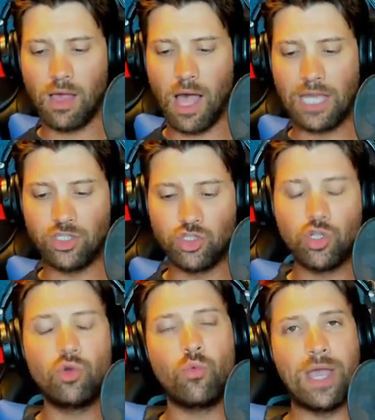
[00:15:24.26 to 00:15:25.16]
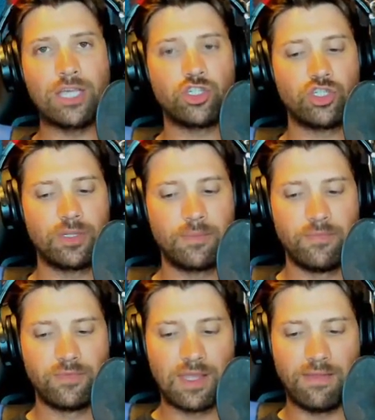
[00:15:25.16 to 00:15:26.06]
wish
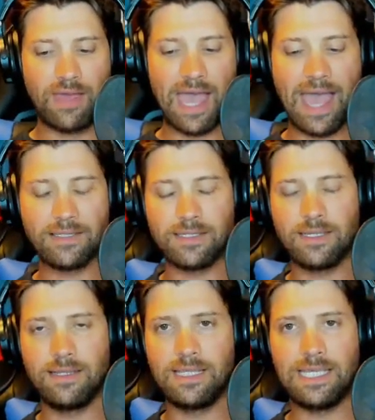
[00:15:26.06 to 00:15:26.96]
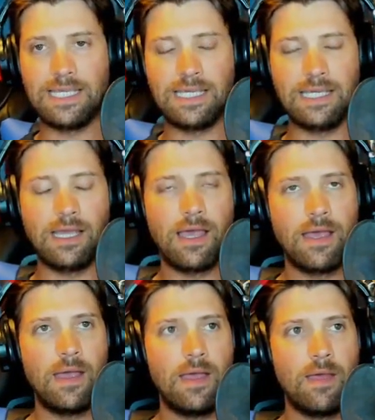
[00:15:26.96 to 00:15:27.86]
that the
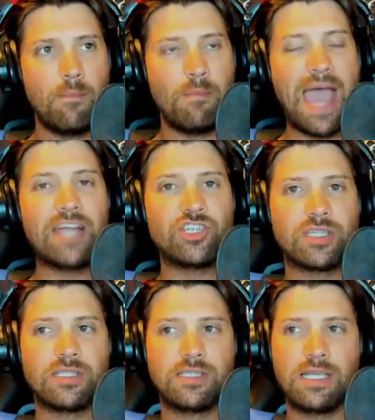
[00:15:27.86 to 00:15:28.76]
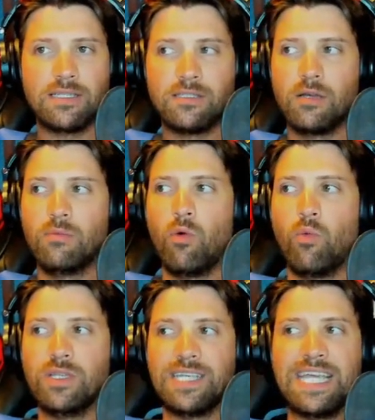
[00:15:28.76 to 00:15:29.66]
magic system
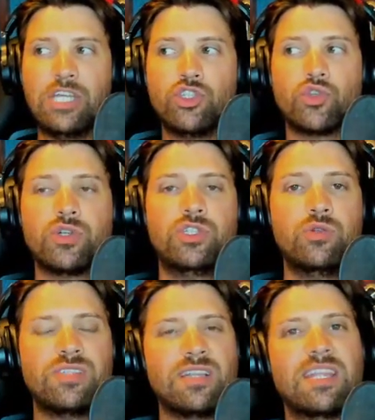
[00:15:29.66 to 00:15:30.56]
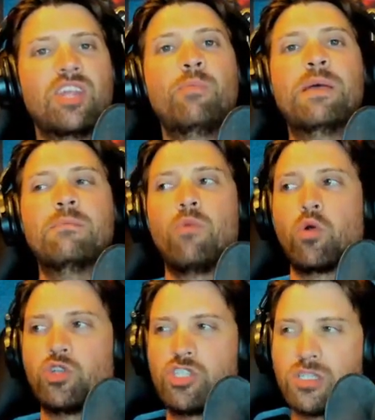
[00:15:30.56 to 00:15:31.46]
was introduced a little bit
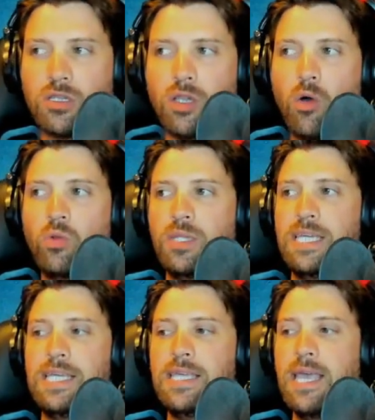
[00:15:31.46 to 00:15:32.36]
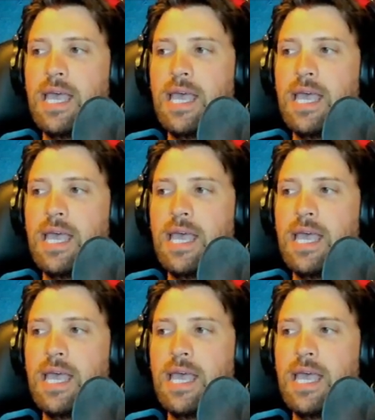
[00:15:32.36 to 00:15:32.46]
more slowly